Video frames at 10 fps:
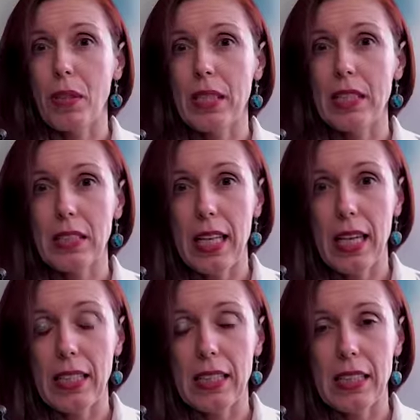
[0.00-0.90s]

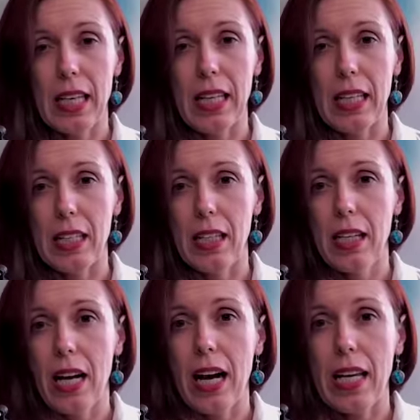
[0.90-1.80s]
instead saying,
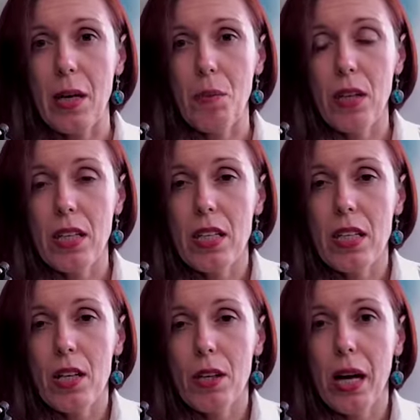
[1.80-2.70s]
I am
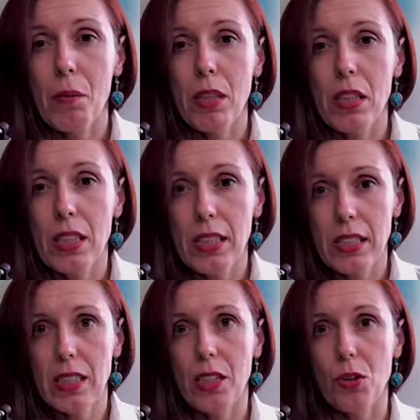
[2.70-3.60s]
here, I'm
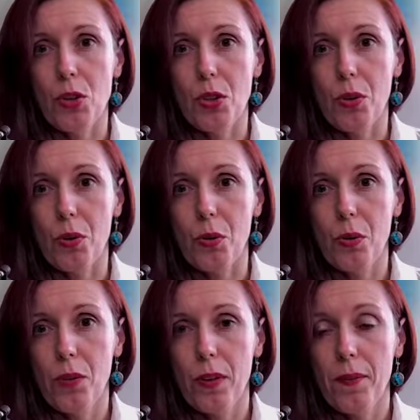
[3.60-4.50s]
listening to you.
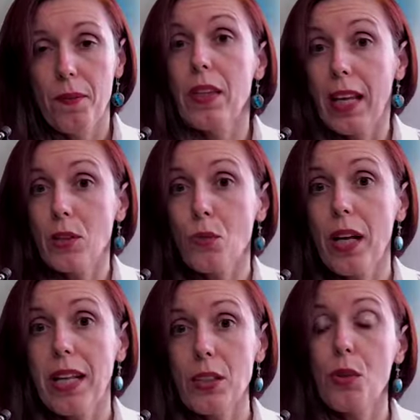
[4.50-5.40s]
As well
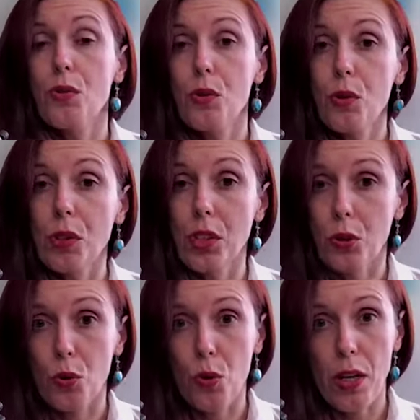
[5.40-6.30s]
as, of course, you
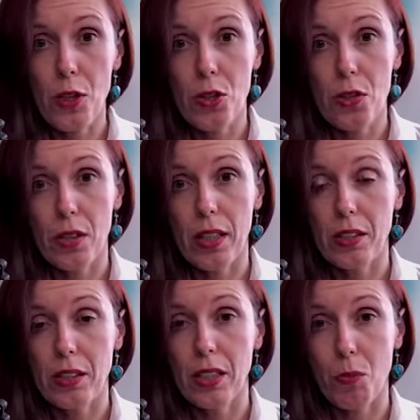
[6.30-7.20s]
question their
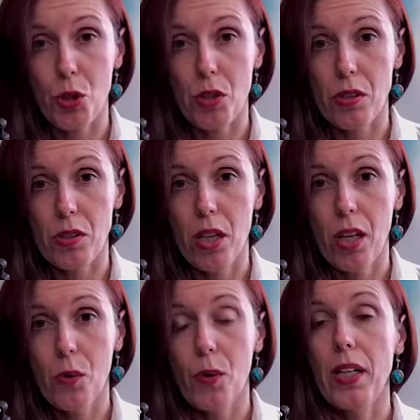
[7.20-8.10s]
assumptions,
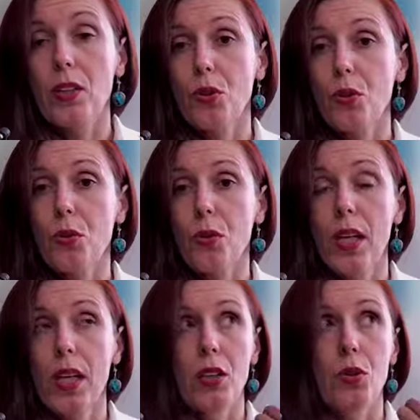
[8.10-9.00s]
right? You
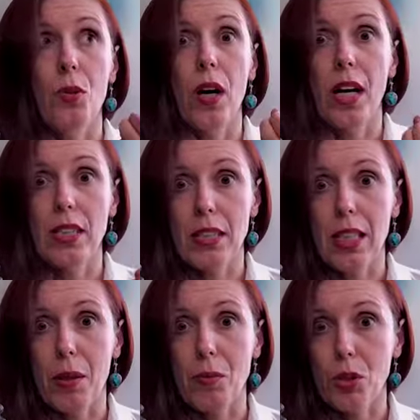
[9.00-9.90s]
ask
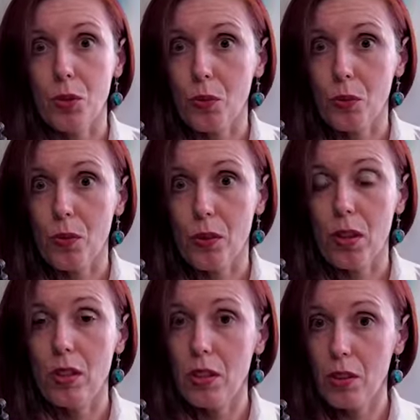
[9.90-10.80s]
them, so
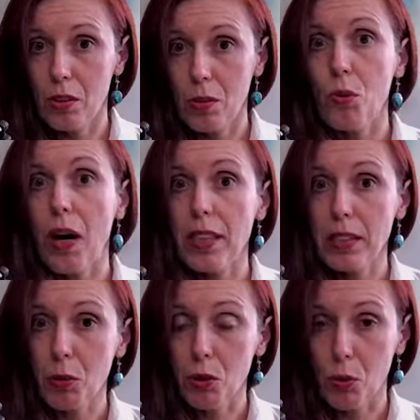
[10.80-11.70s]
you ask
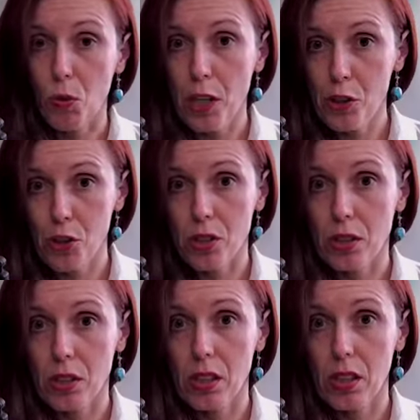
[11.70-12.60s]
them the
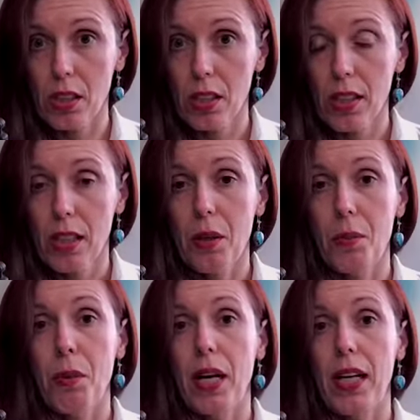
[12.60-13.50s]
questions,
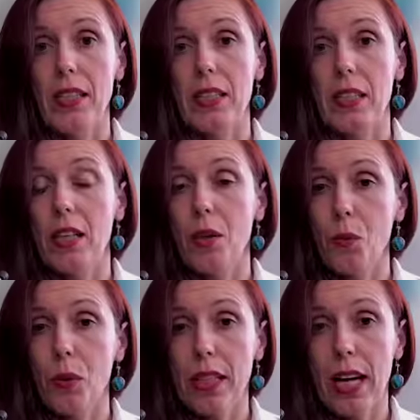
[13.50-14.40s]
but
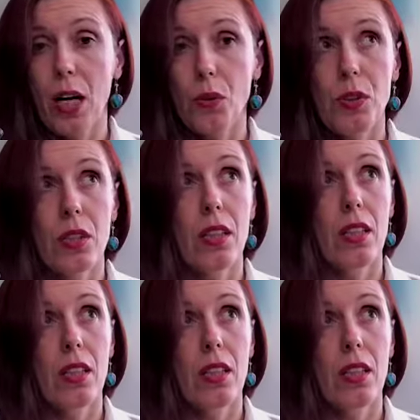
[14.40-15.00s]
without